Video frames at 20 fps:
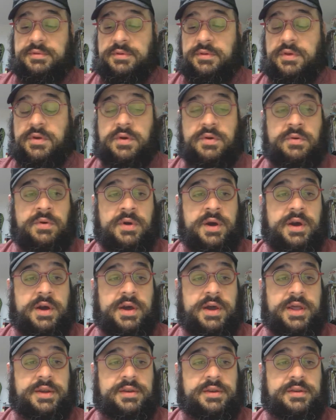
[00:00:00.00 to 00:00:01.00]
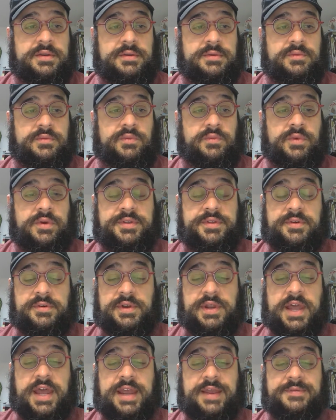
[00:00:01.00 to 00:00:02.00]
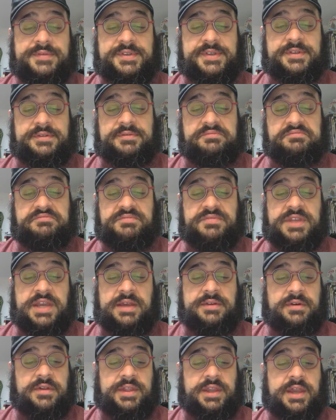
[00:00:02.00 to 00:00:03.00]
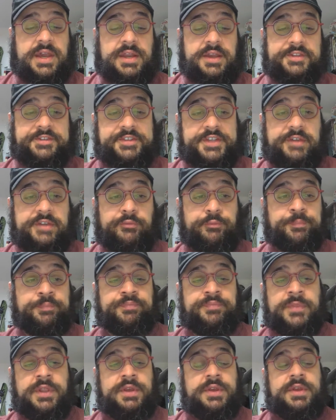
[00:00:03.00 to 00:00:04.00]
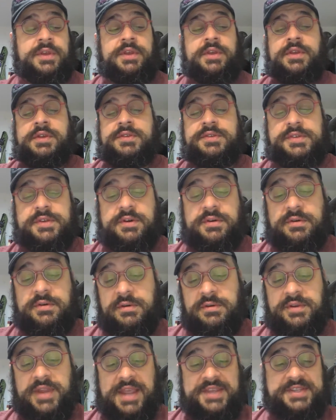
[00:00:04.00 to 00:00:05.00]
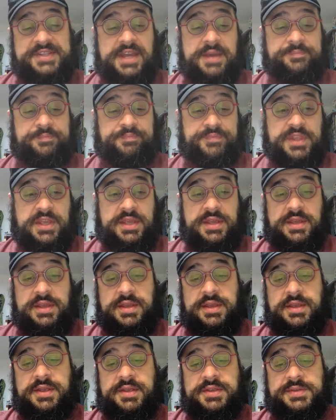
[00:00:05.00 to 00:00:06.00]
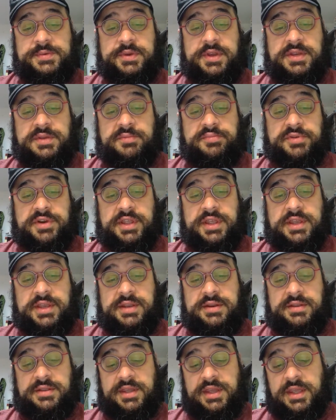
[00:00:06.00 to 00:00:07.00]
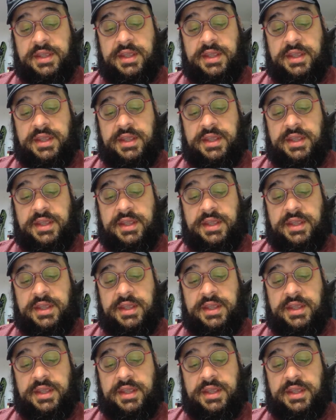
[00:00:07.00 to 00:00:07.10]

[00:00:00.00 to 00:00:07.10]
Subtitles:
go on with your lives and, all that kind of good stuff. So next up is we're going to bring in the